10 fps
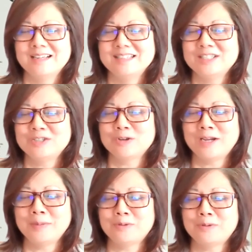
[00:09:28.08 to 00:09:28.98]
just try
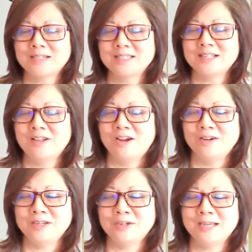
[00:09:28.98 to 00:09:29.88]
to practice
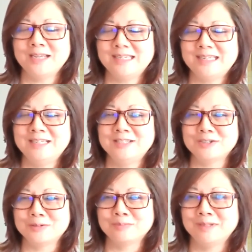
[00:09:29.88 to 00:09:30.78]
along. It'll get
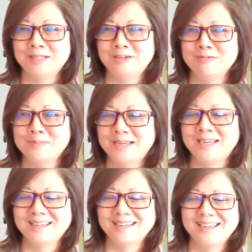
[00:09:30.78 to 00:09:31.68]
easier, believe
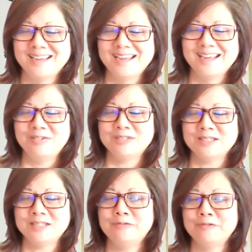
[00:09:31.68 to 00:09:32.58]
me. It was
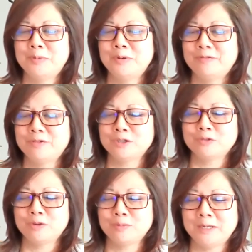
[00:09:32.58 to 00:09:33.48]
uncomfortable at first
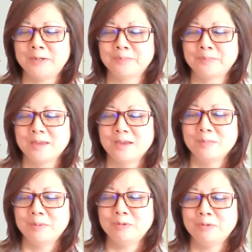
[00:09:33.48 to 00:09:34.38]
for me.
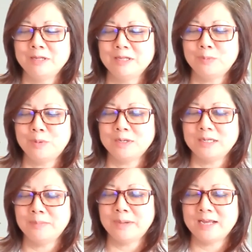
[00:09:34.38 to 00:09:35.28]
But we really want to
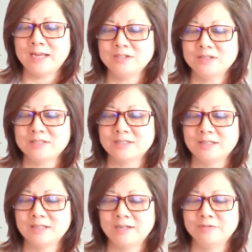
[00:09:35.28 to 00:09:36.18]
imagine this
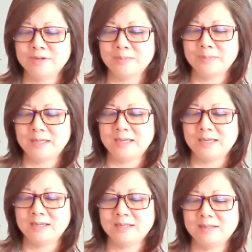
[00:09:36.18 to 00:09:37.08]
love coming
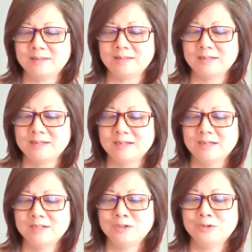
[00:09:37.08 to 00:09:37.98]
in
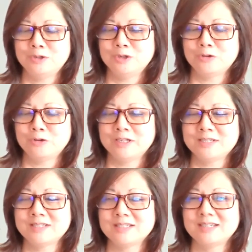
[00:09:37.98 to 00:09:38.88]
to
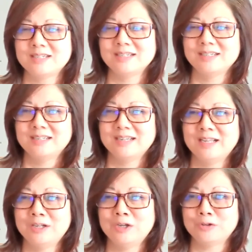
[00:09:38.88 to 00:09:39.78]
nourish
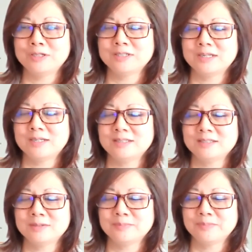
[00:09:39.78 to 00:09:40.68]

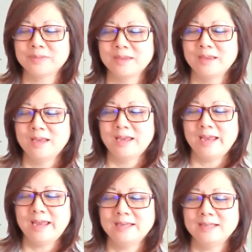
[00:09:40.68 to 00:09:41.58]
us.
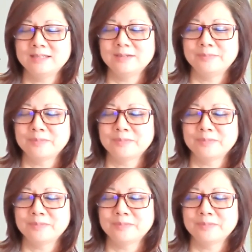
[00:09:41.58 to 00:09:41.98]
And